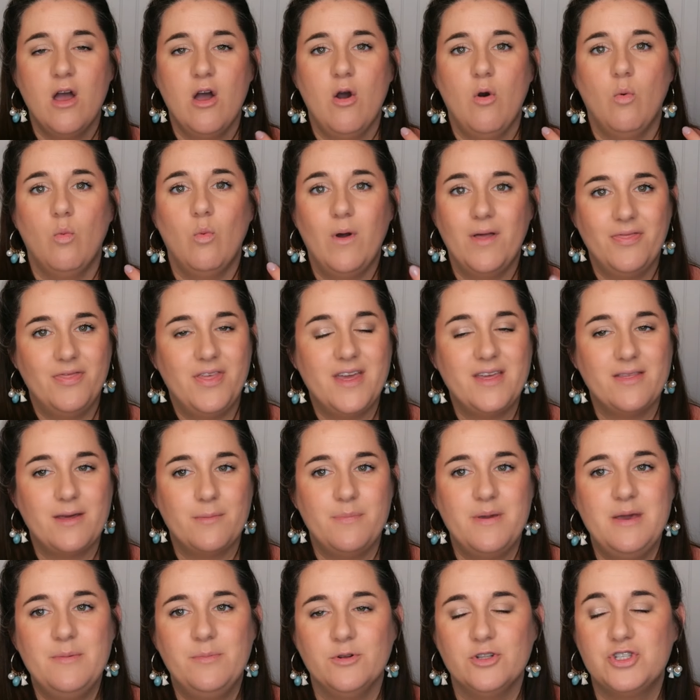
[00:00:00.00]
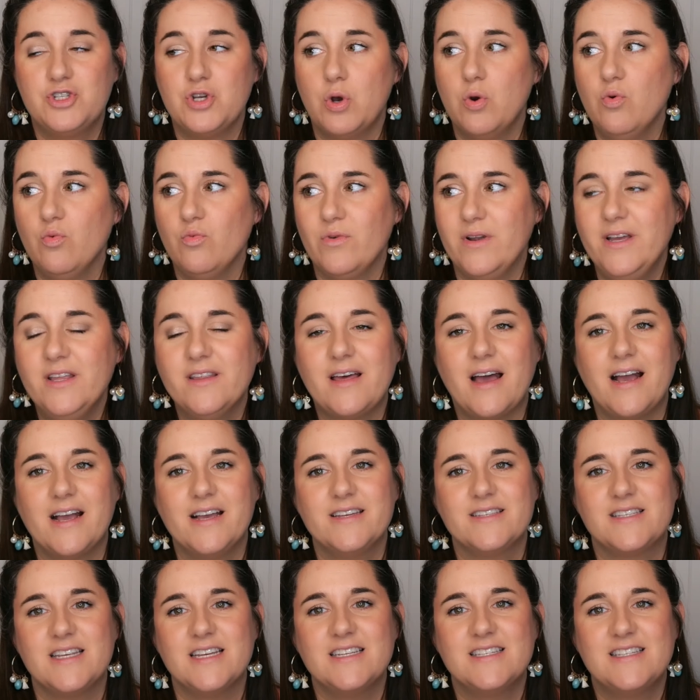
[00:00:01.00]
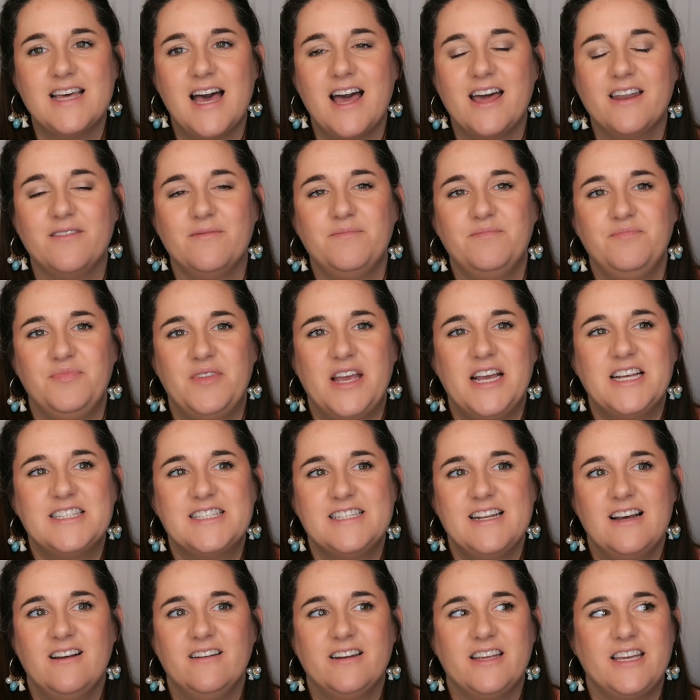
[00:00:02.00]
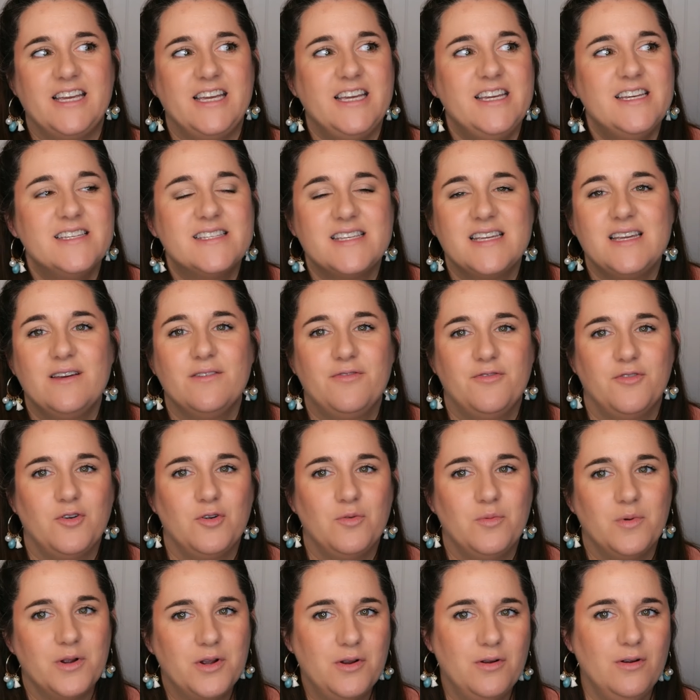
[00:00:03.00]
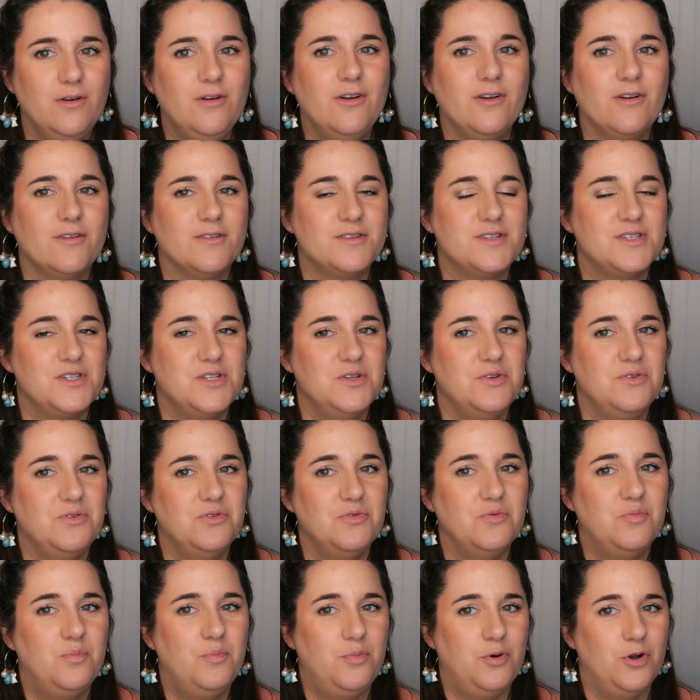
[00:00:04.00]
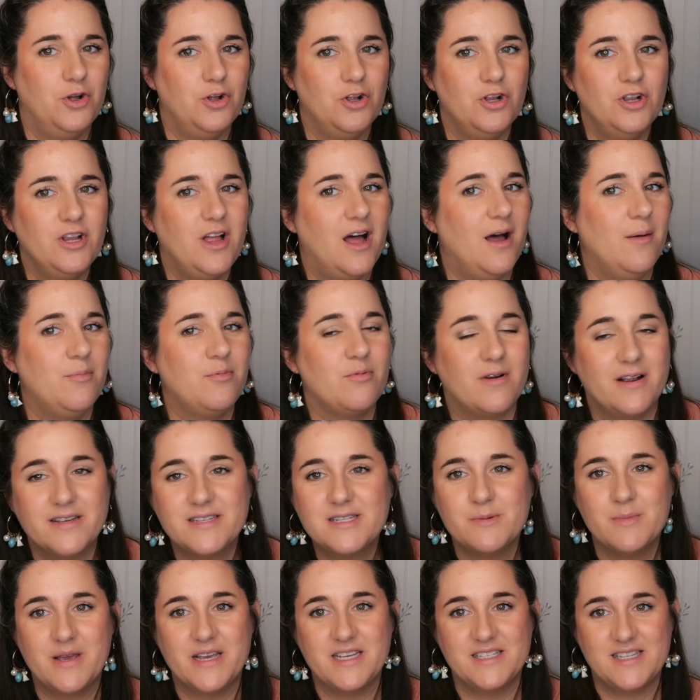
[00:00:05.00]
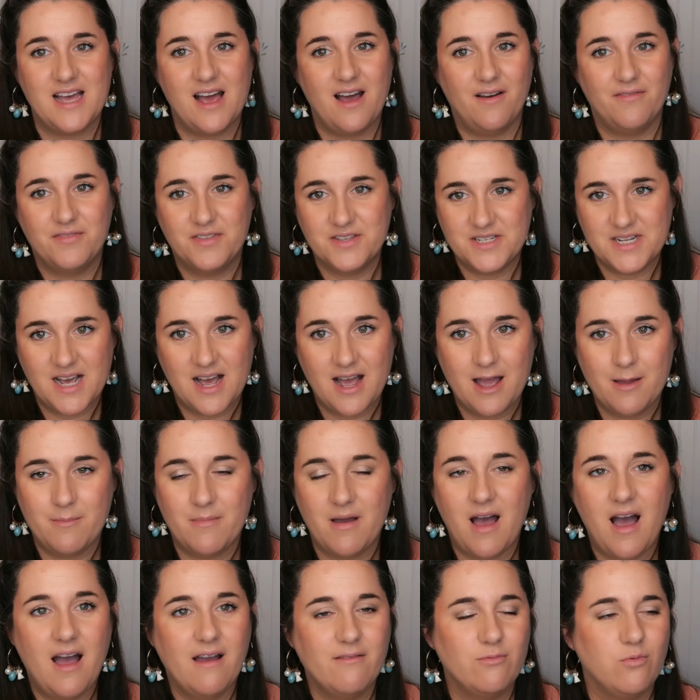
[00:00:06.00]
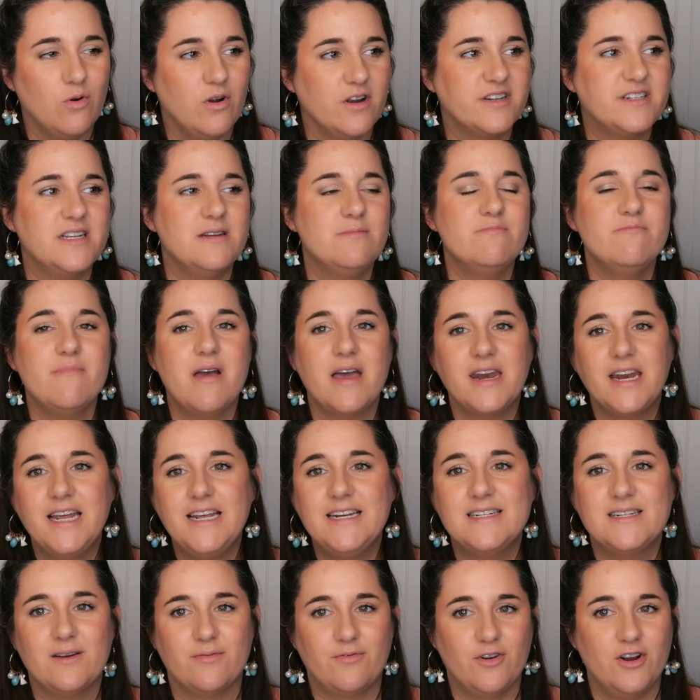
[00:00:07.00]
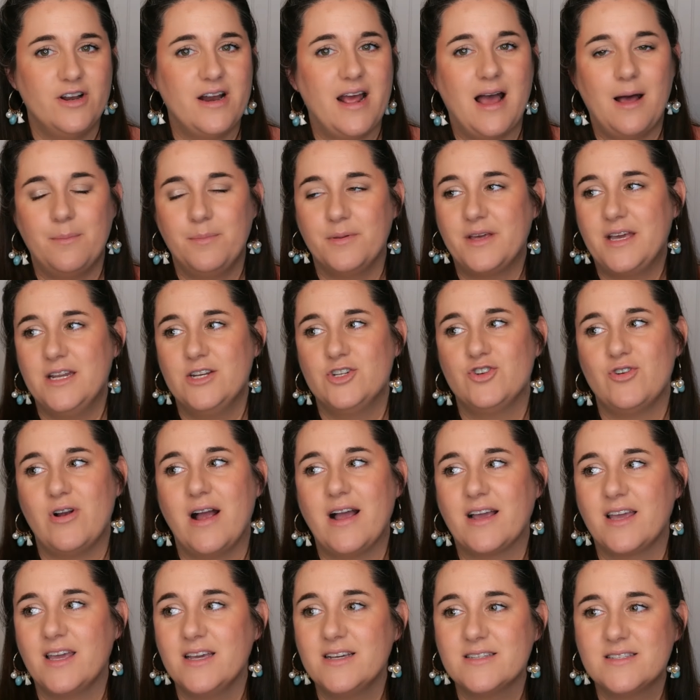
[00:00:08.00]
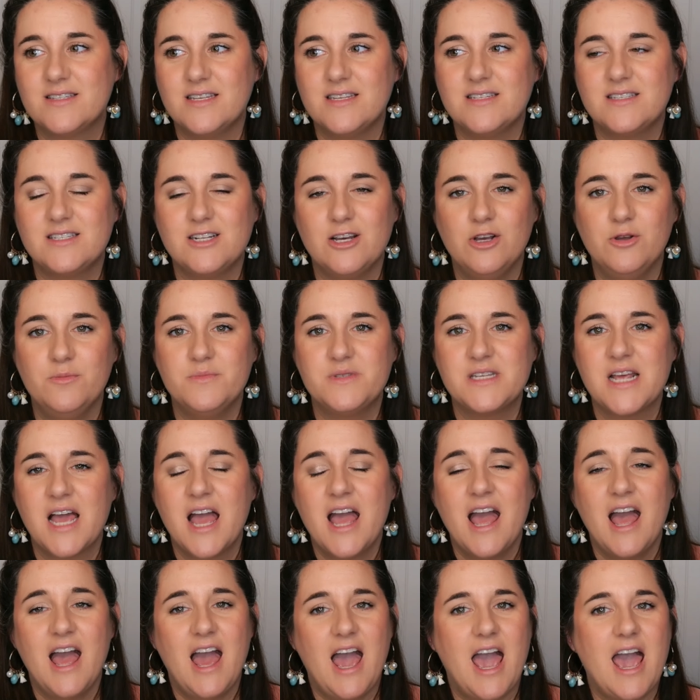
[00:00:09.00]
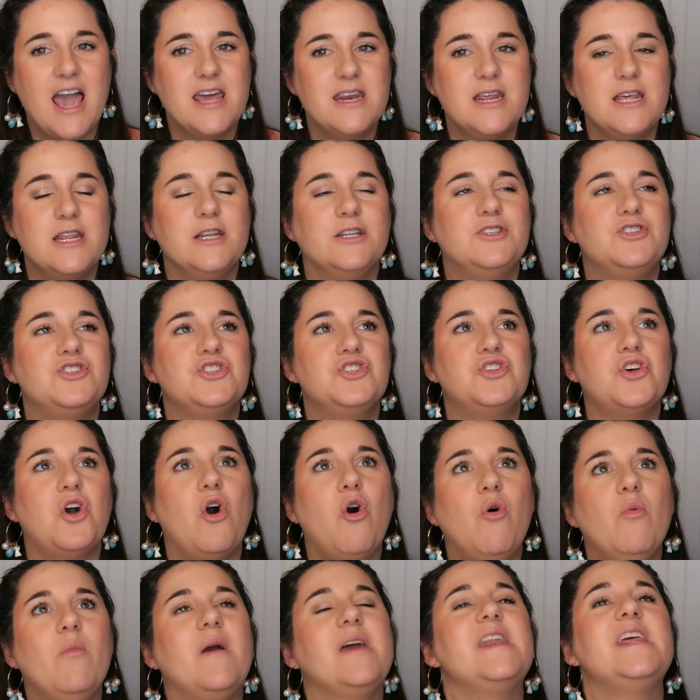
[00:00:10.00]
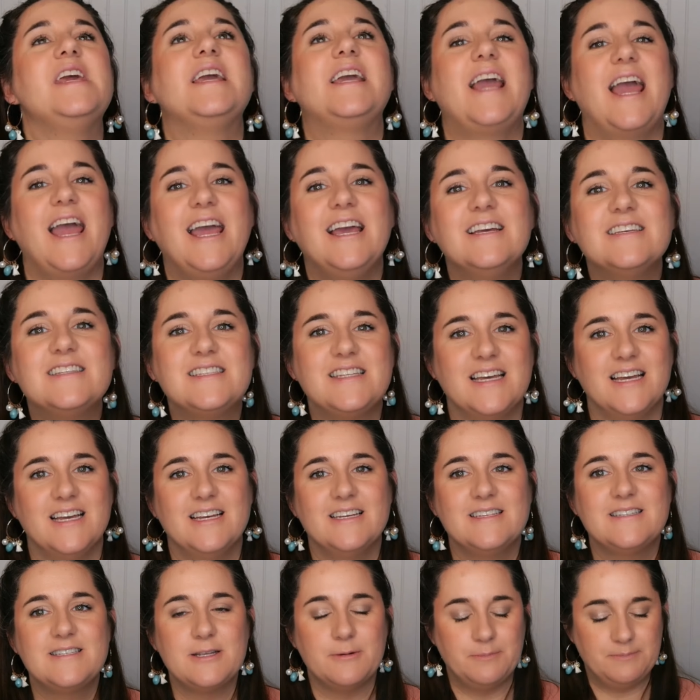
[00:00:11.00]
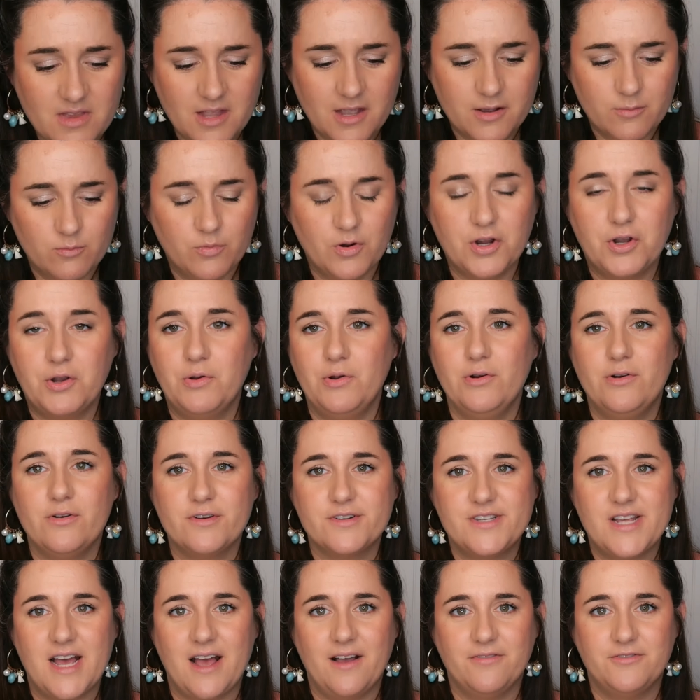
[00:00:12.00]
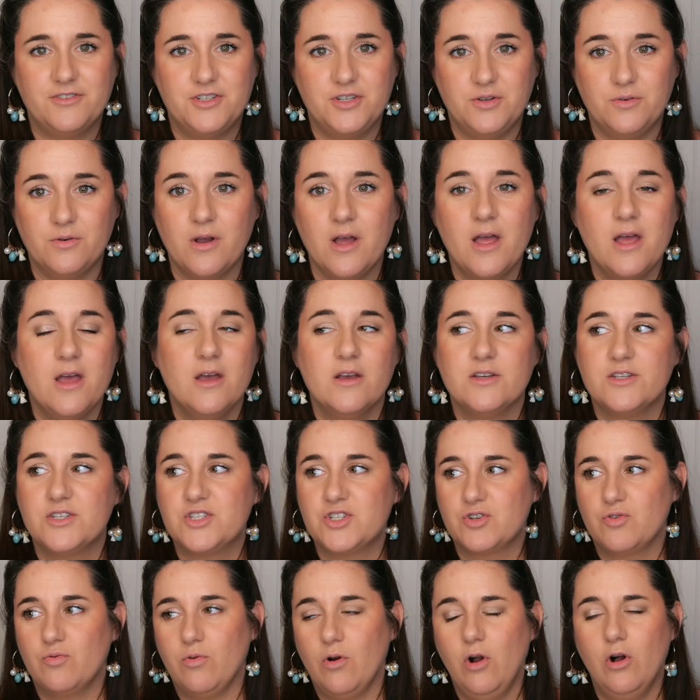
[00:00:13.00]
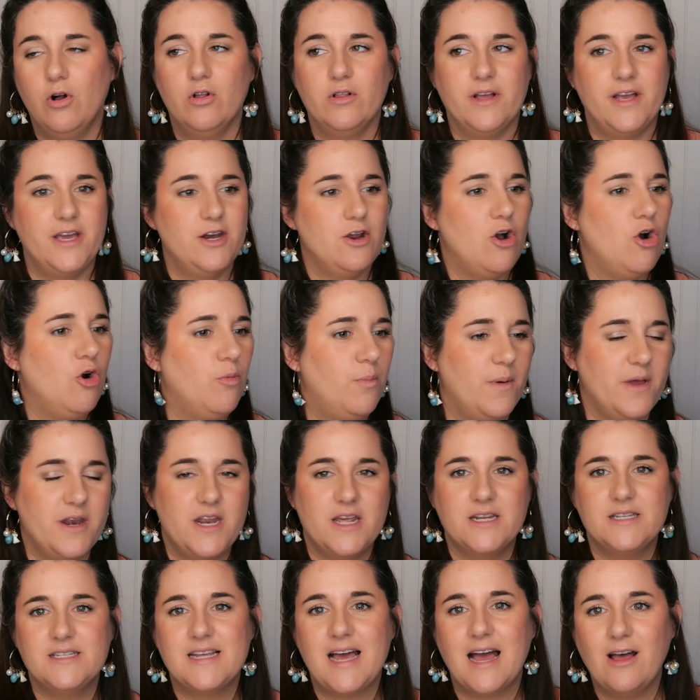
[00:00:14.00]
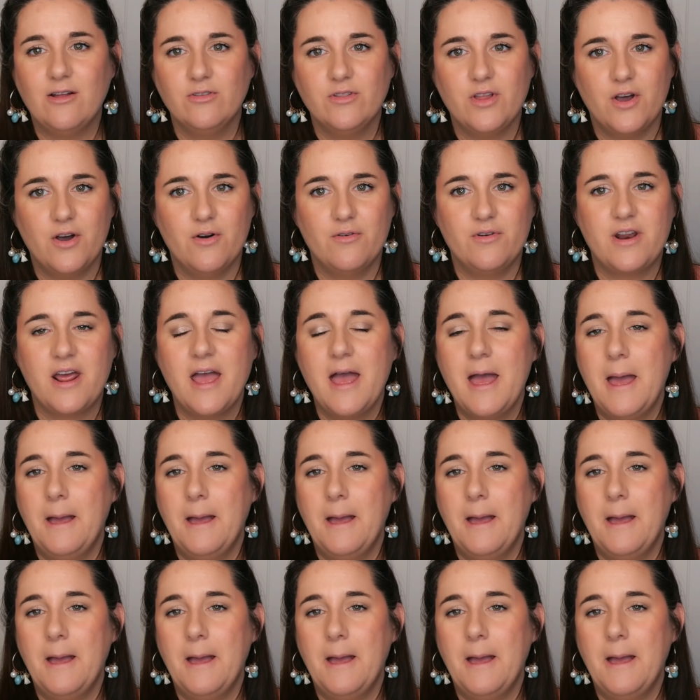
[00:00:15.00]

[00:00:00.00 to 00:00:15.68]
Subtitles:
One thing that people don't realize is that it's not easy for recruiters to pull up resumes half the time. I've worked in many different applicant tracking systems, and in so many cases, recruiters have to scroll and open and download